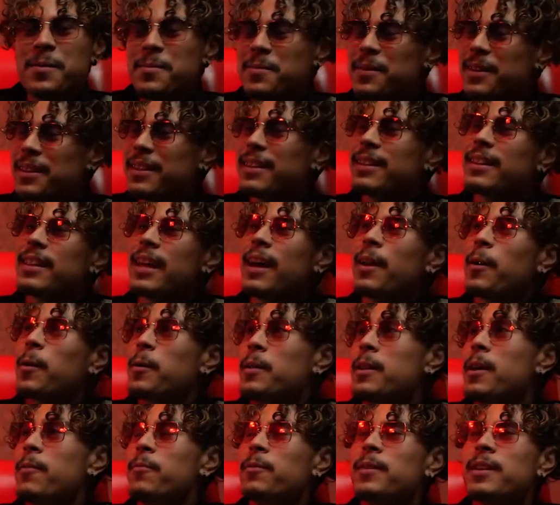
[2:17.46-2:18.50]
but yeah, no,
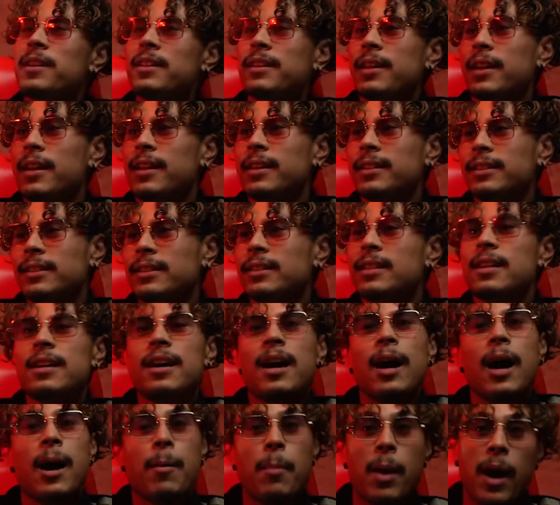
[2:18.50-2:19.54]
definitely like
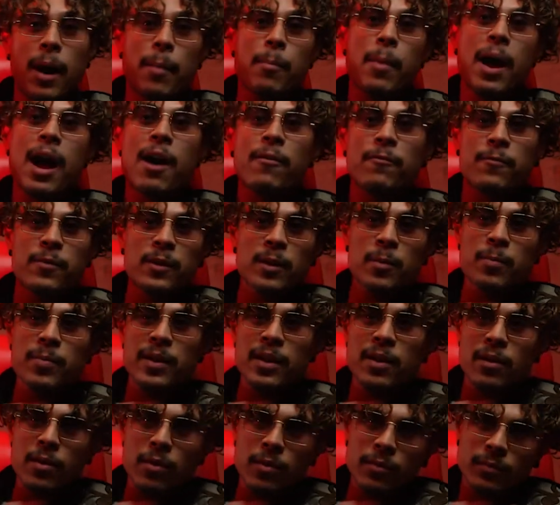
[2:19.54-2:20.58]
I'm half
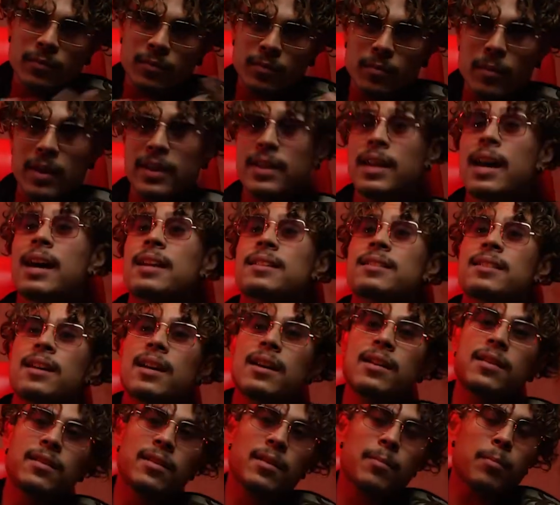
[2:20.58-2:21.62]
Filipino. My dad's
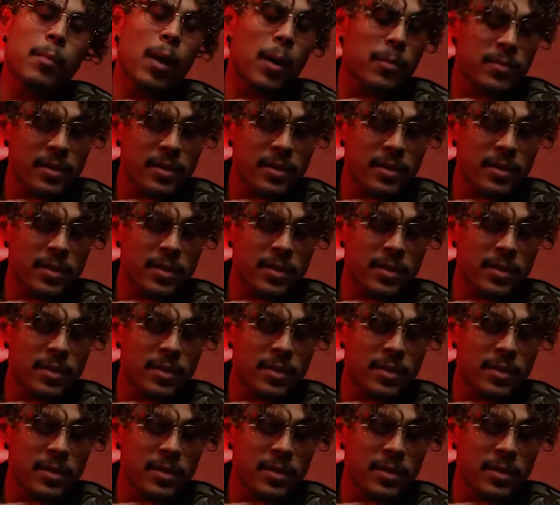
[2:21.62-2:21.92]
side, mom's